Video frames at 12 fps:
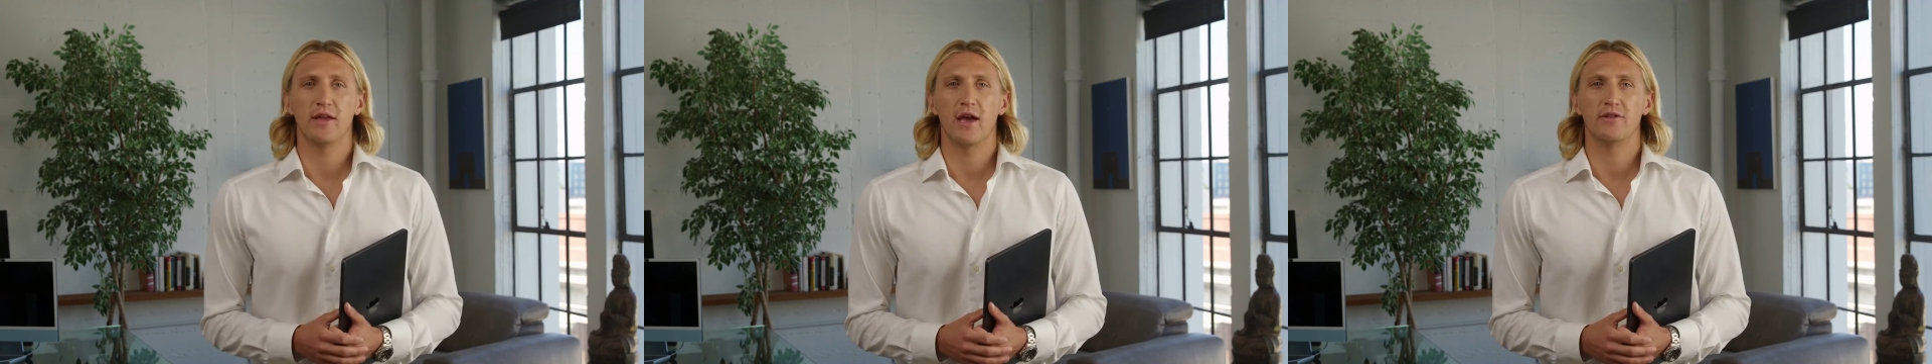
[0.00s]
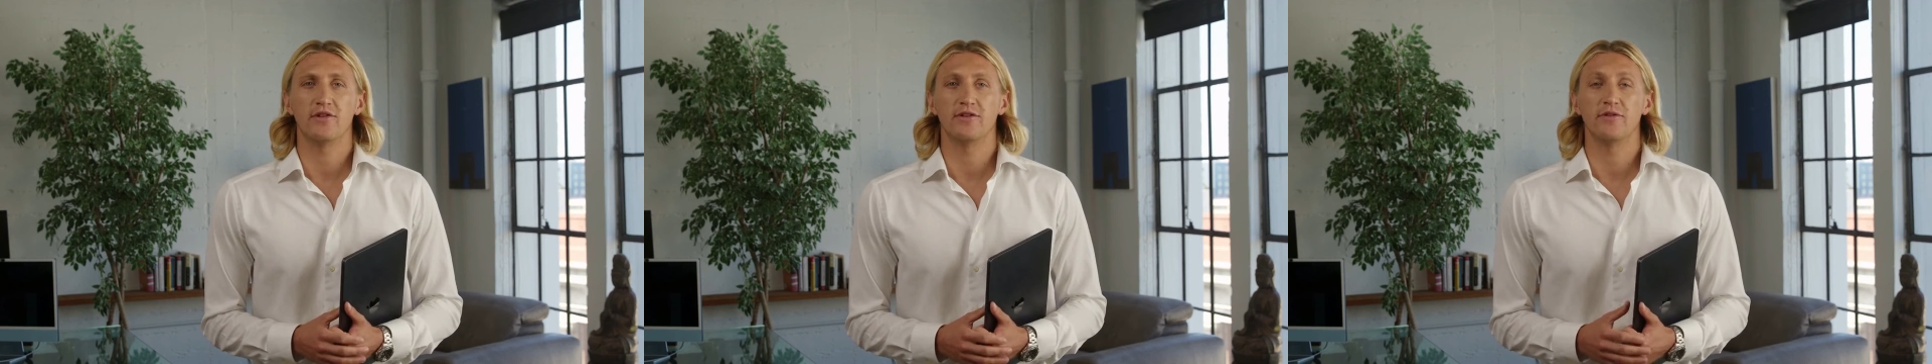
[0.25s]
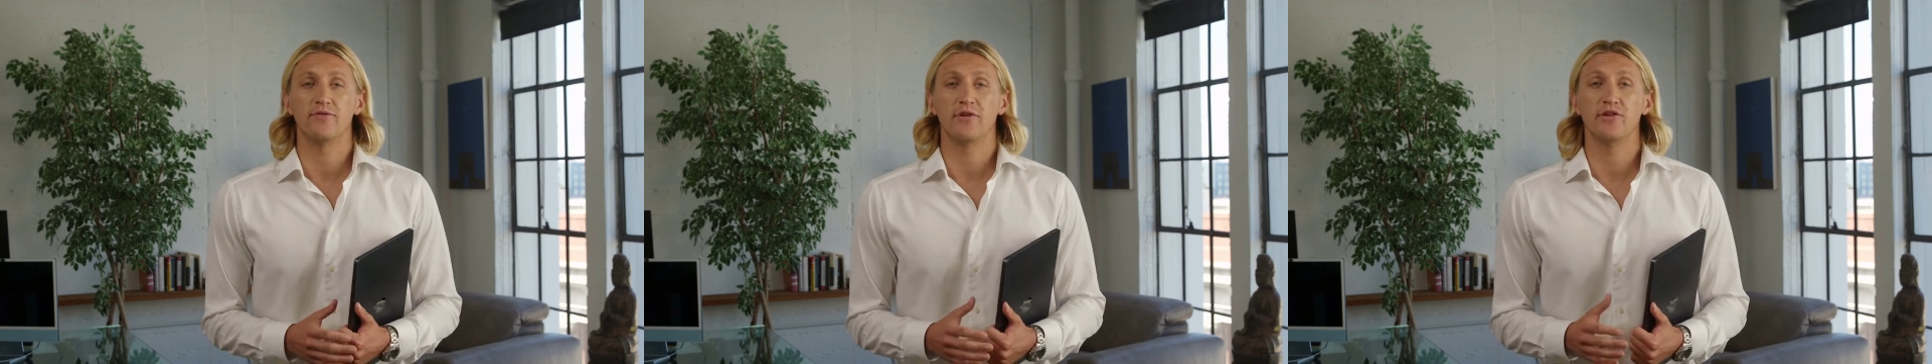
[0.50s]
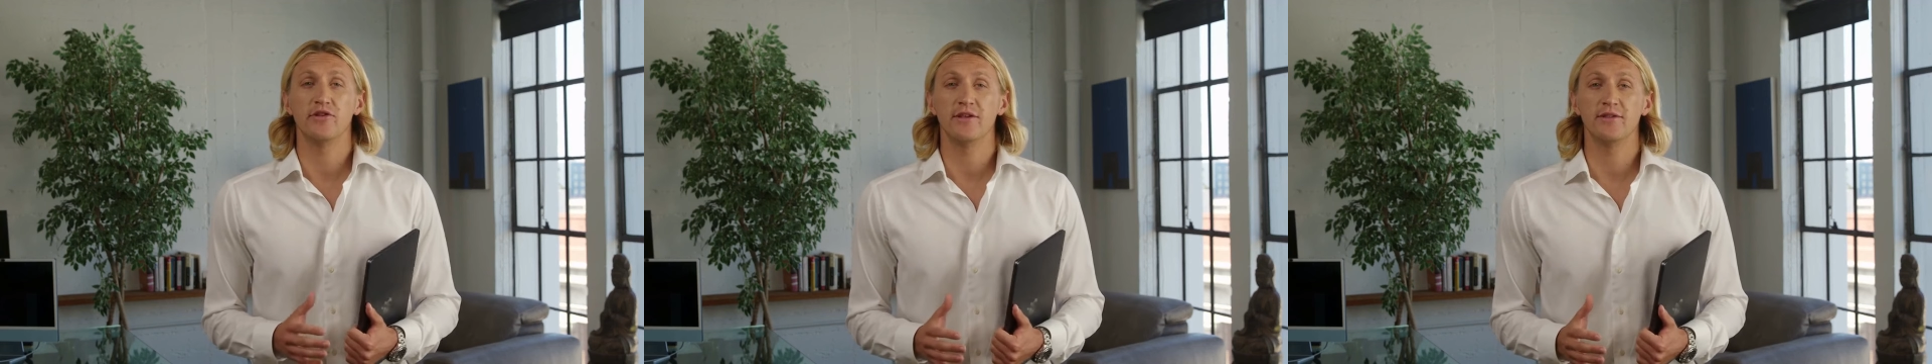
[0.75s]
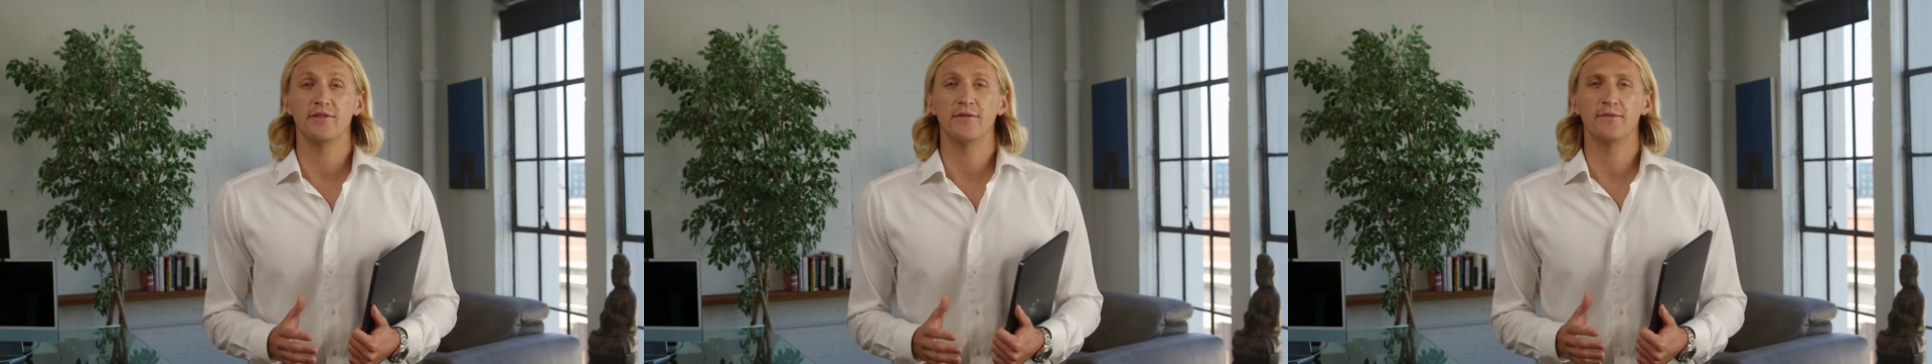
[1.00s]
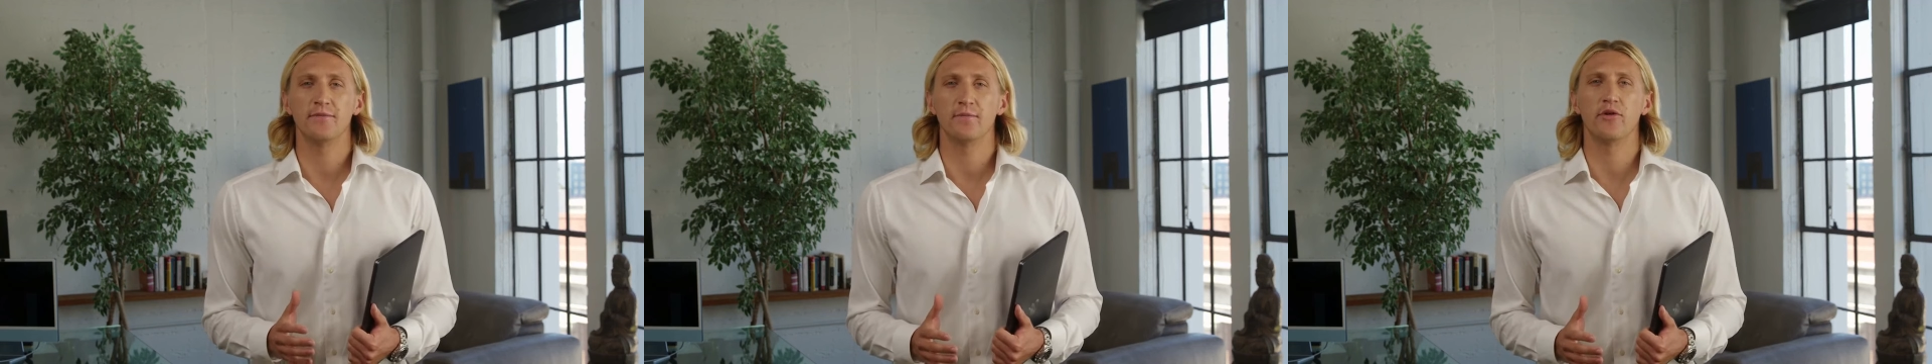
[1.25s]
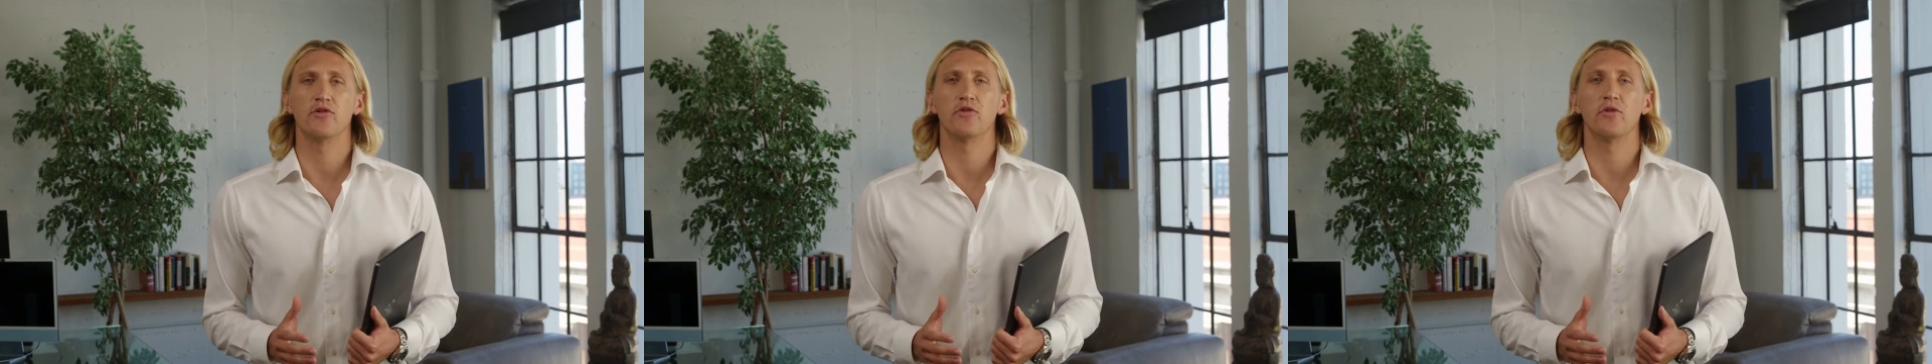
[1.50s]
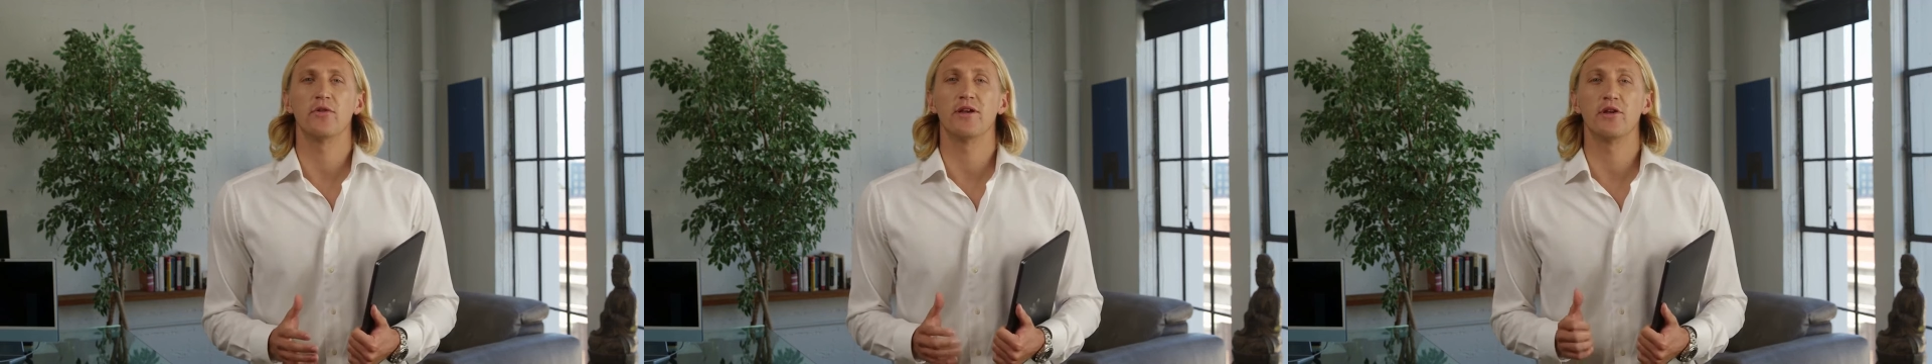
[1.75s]
not just efficient, but
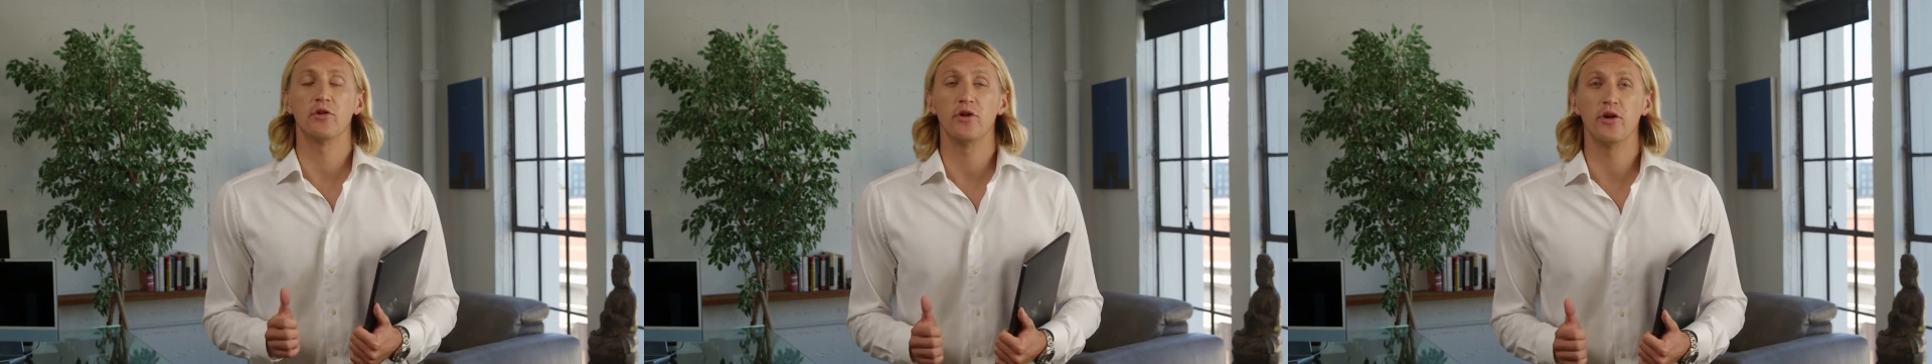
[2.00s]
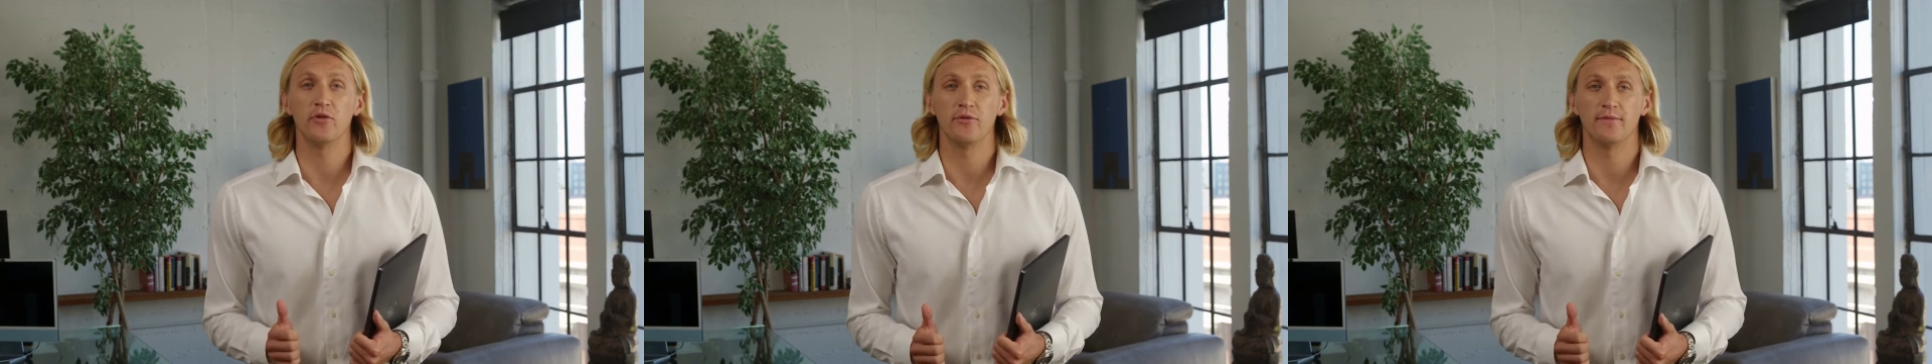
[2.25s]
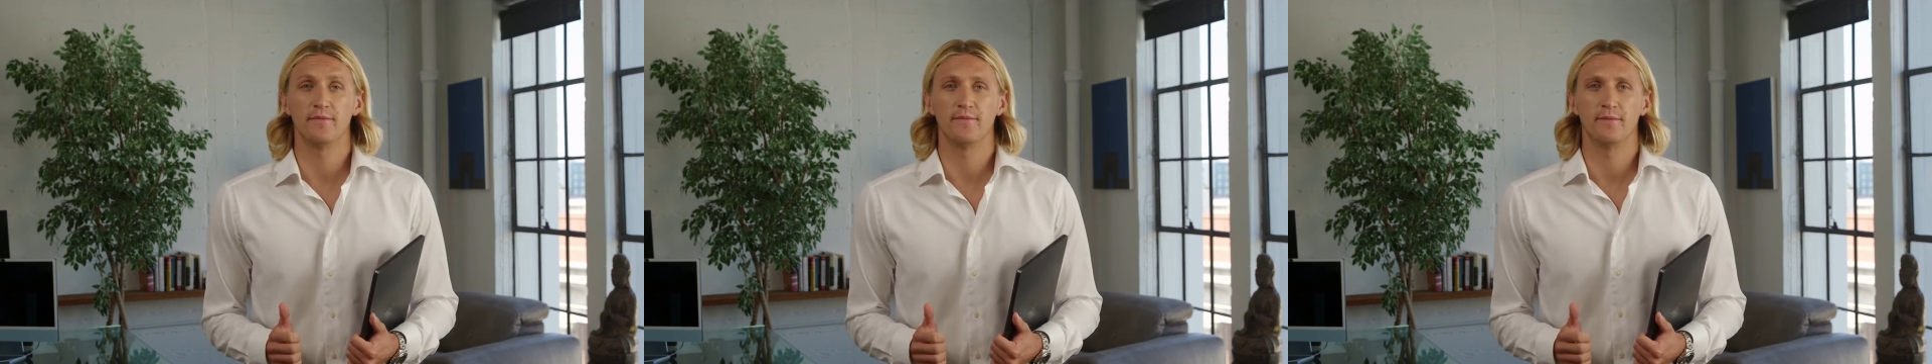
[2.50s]
truly your own.